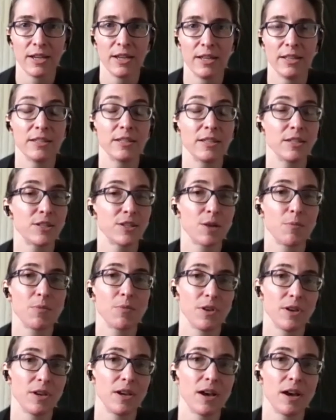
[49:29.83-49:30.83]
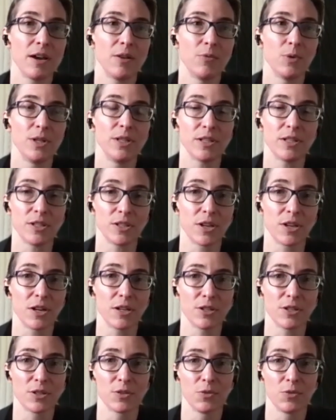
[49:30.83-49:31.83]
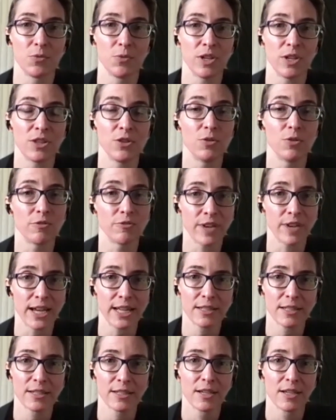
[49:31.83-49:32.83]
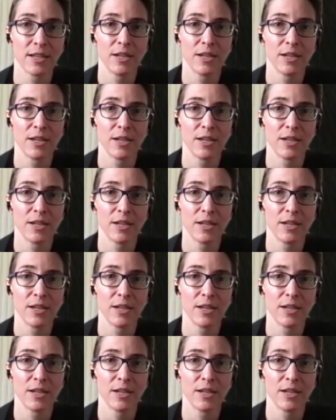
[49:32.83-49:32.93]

this is something I would discuss with your vet.